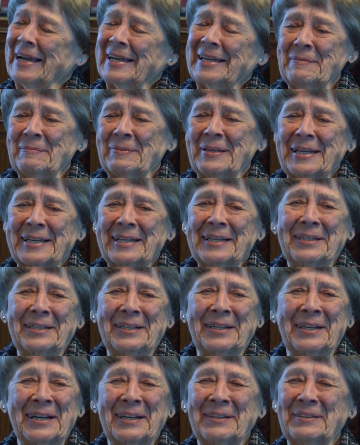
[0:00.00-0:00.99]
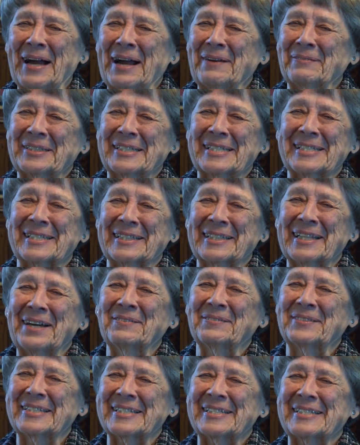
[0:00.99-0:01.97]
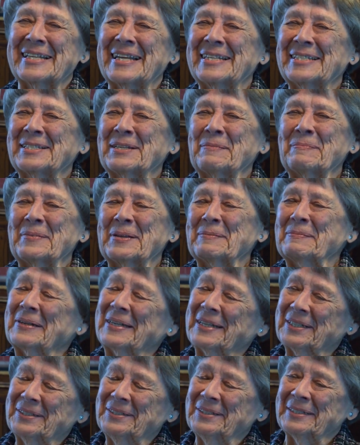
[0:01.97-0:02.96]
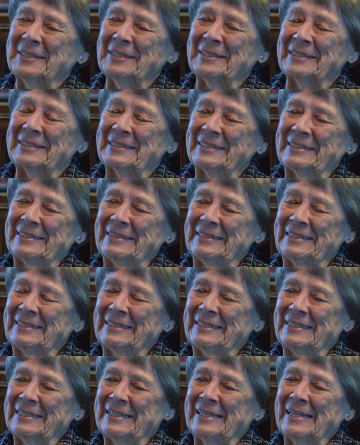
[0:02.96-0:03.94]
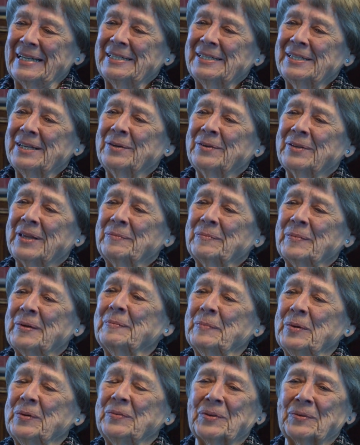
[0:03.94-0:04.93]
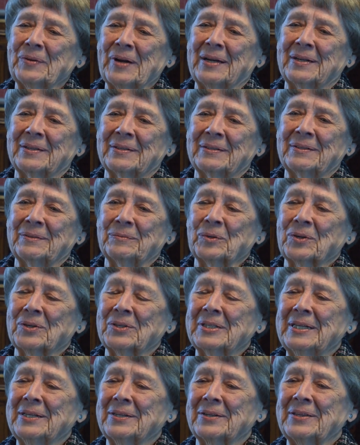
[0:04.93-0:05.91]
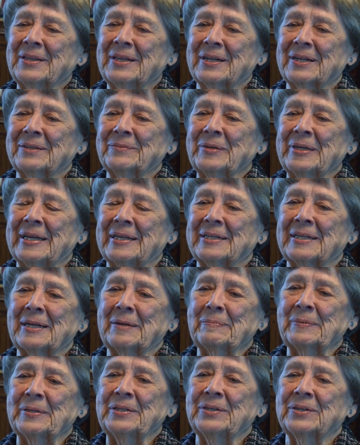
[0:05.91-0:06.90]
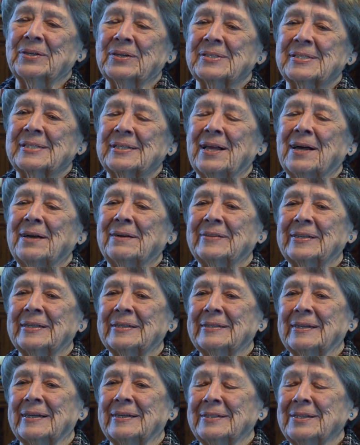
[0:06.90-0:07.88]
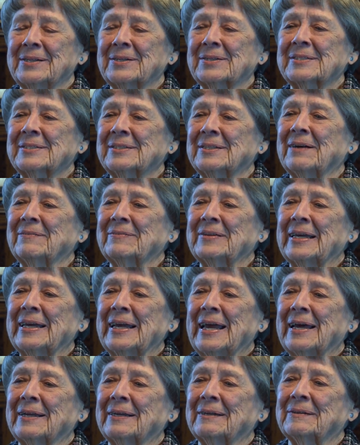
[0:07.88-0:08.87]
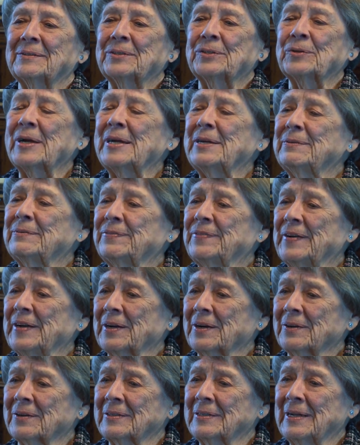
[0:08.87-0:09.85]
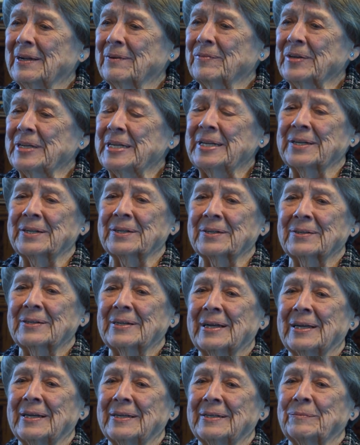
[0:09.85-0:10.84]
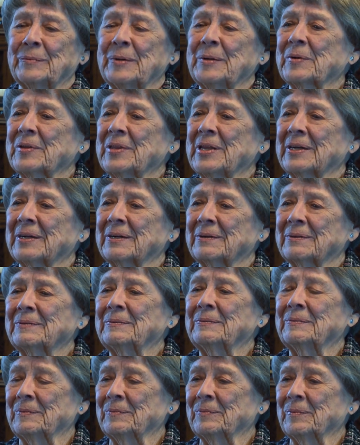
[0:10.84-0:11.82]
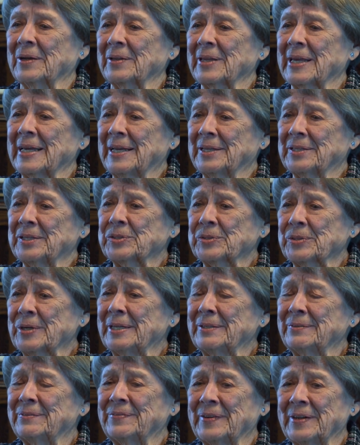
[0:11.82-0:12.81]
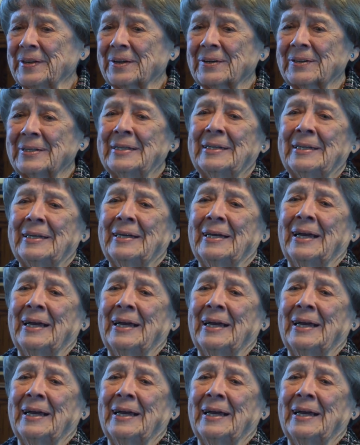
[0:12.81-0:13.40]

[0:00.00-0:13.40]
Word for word: I kept thinking, oh, I would just love to say something, but I couldn't. So then we moved around the world here and there, and we ended up in Yugoslavia. And Yugoslavia had a trade fair every year, and we were there while they had the trade fair.